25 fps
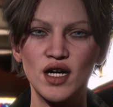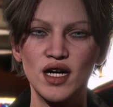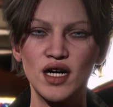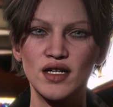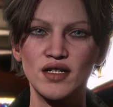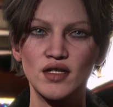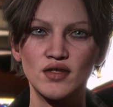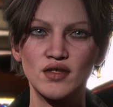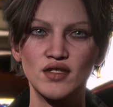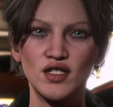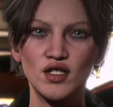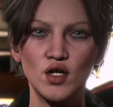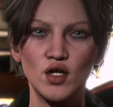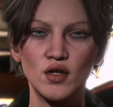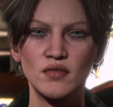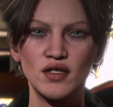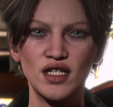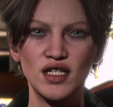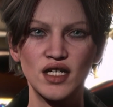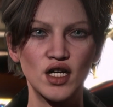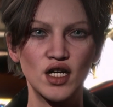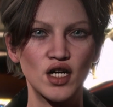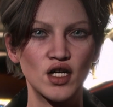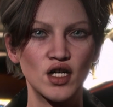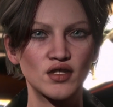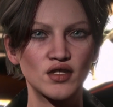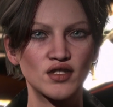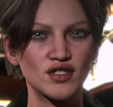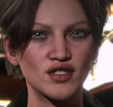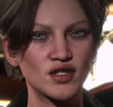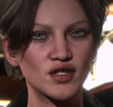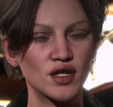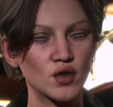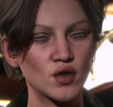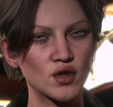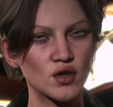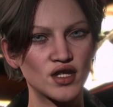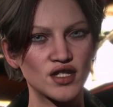There's a new figure called
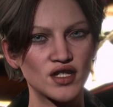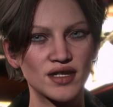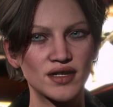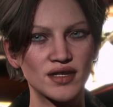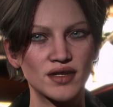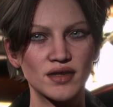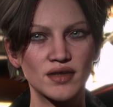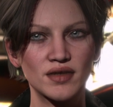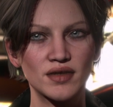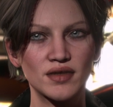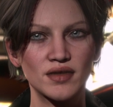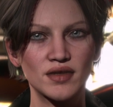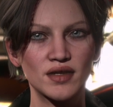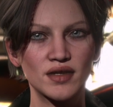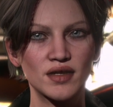Suzanne?